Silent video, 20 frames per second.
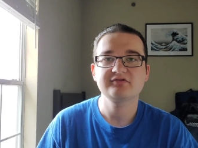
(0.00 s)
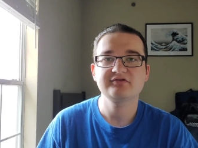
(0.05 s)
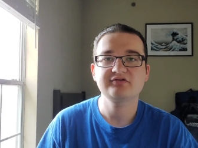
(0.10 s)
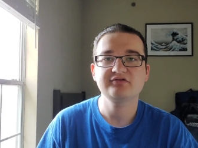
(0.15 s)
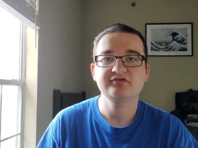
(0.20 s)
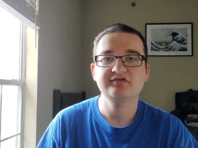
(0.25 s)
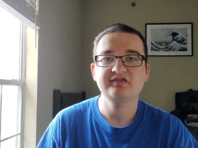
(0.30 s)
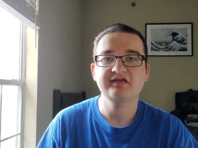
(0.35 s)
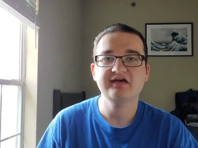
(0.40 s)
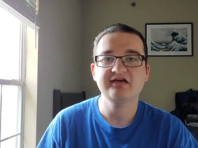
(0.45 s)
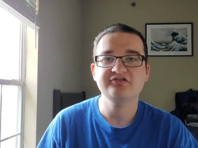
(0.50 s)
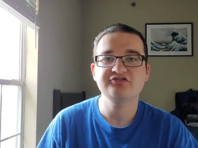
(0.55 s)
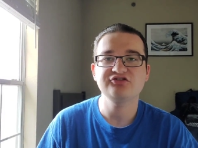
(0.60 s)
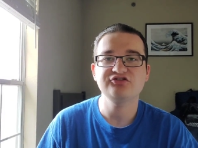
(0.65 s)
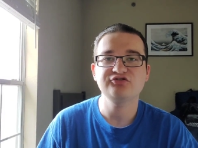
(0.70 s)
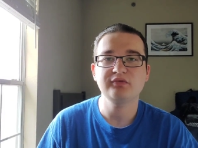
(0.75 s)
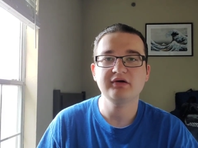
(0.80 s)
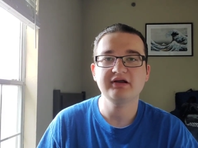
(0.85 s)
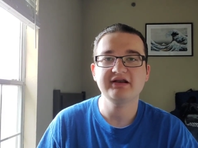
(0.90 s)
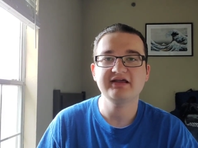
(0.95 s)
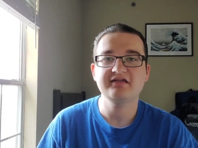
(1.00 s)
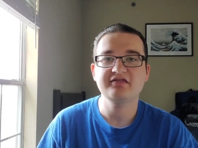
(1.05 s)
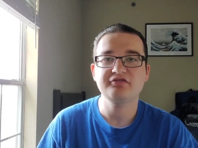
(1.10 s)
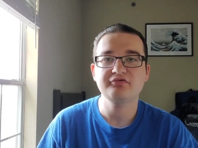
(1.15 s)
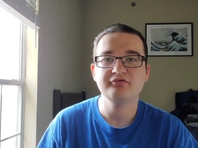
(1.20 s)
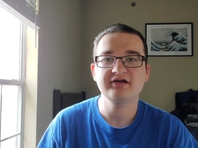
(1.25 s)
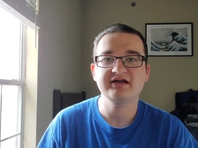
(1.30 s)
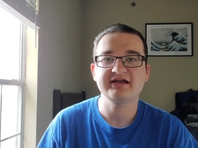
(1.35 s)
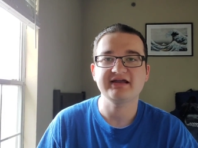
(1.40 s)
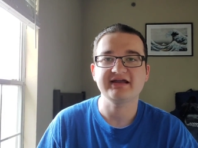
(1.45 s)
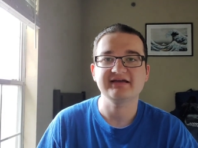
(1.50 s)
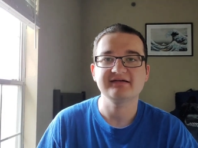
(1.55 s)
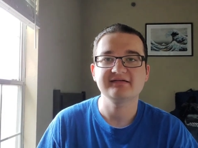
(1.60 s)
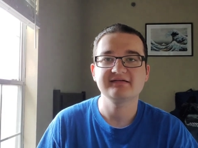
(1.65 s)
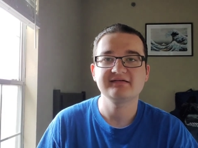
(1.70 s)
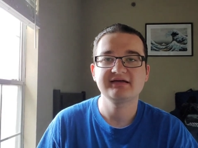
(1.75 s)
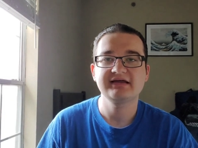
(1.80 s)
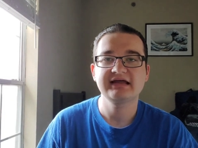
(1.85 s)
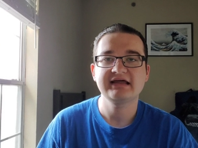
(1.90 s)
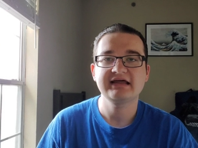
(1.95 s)
2023,
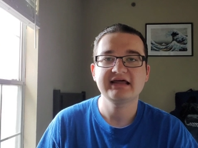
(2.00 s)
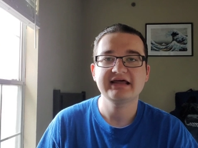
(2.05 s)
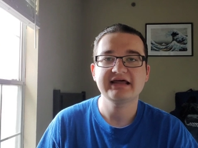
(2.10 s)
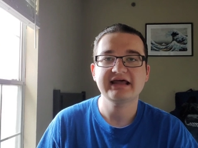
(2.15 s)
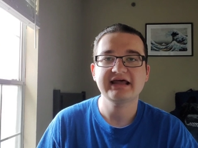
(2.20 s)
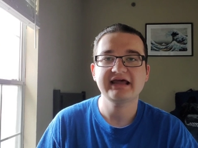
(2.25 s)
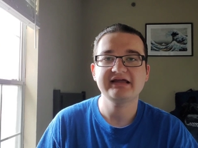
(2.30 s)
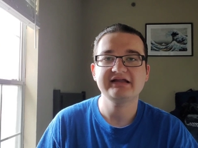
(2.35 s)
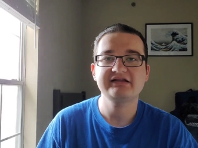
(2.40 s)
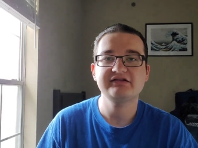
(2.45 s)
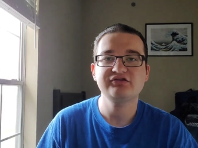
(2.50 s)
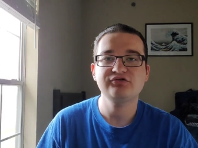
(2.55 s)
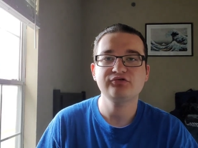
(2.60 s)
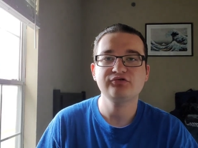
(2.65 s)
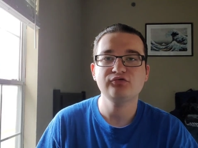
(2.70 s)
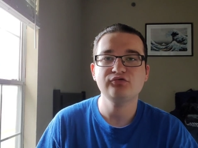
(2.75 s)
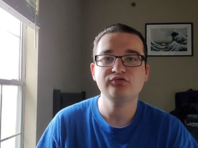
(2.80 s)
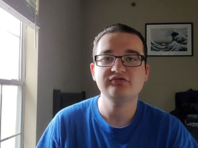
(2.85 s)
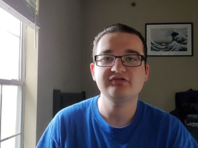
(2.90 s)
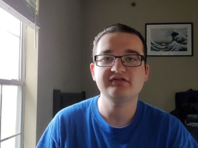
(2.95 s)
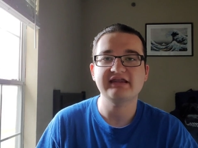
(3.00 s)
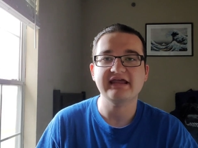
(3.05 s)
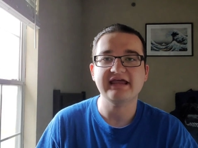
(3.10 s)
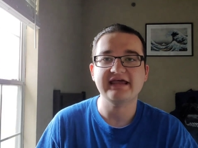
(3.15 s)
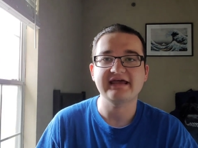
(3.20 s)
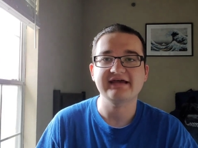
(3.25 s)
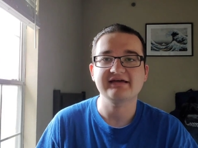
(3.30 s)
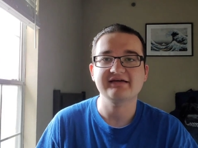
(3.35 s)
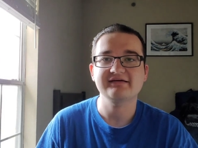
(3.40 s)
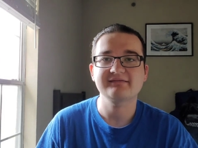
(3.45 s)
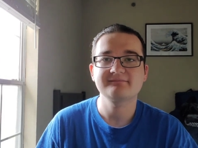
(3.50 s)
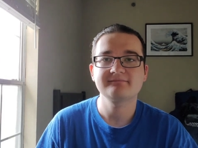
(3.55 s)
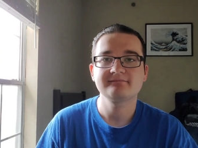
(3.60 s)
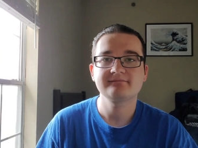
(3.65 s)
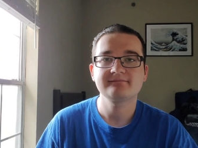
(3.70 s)
a Tuesday.